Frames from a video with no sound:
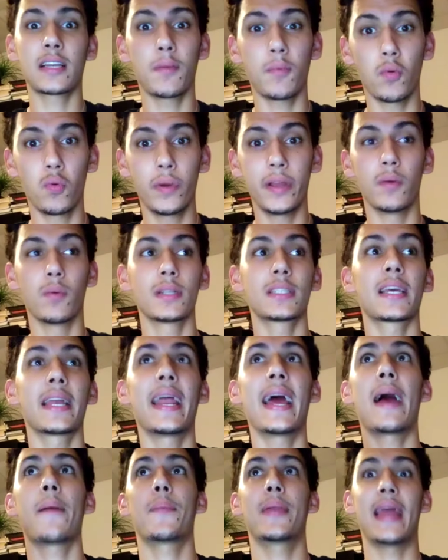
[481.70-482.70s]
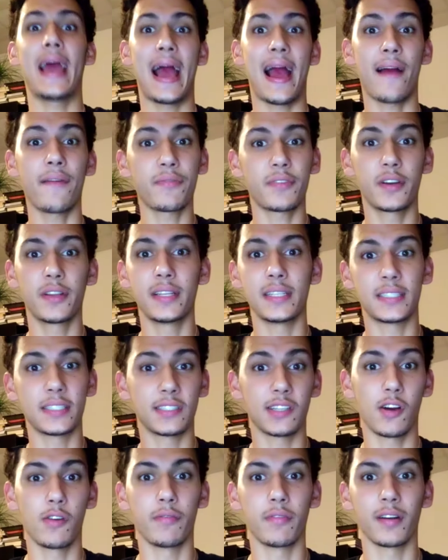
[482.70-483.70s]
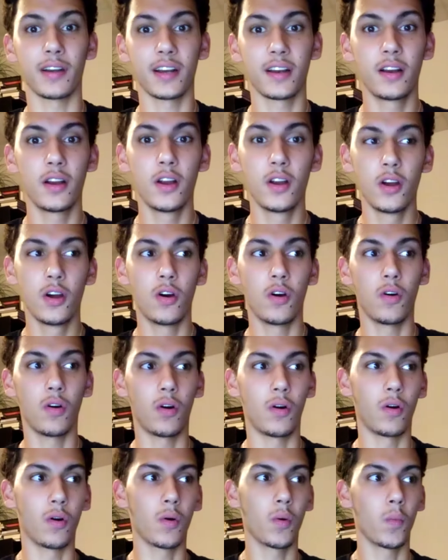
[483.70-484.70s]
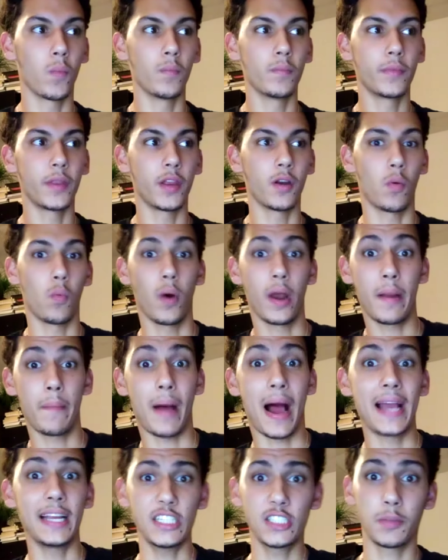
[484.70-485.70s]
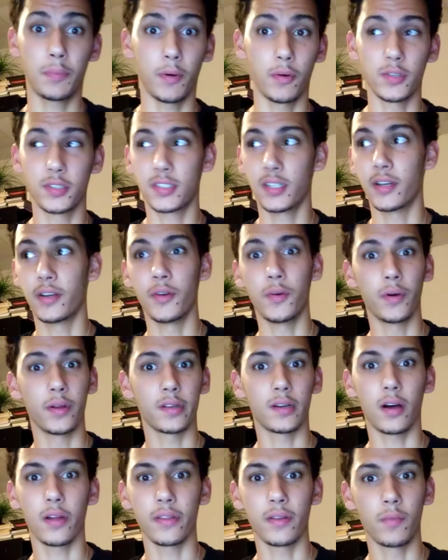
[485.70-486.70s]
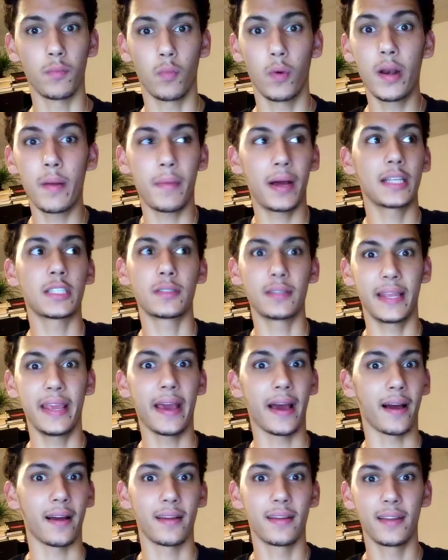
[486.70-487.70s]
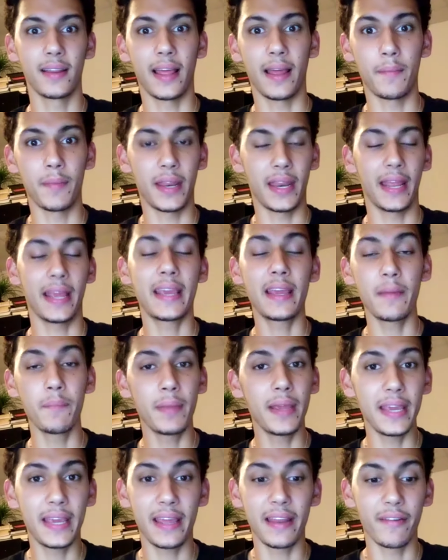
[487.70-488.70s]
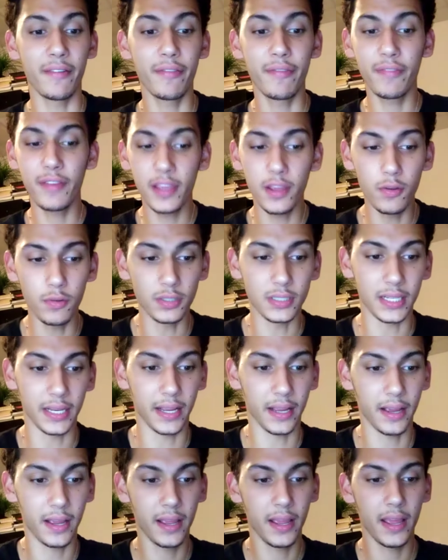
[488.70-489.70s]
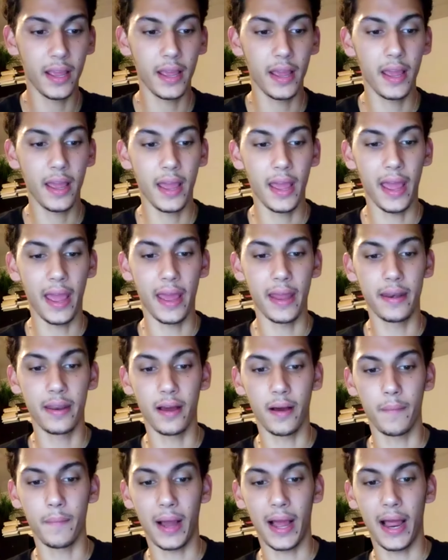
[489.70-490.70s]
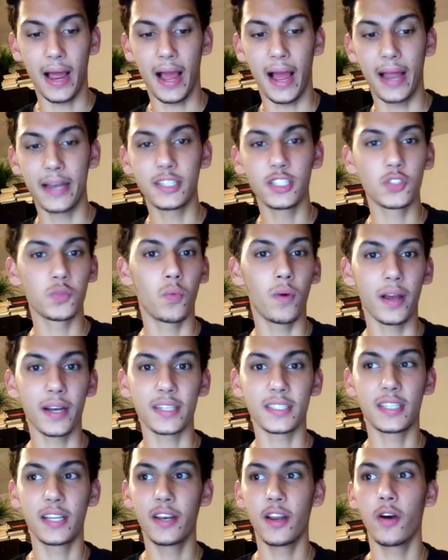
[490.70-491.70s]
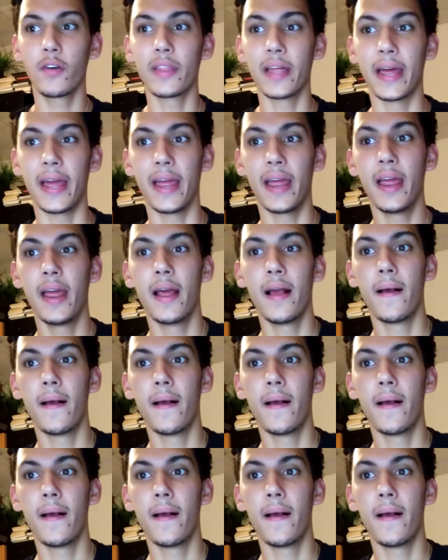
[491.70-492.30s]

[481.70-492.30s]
couple weeks? What's going to happen after this is over? Or, or, you know, what am I supposed to do with all? What am I? Yeah, I mean, it can be confusing and um, I, I just want us to know that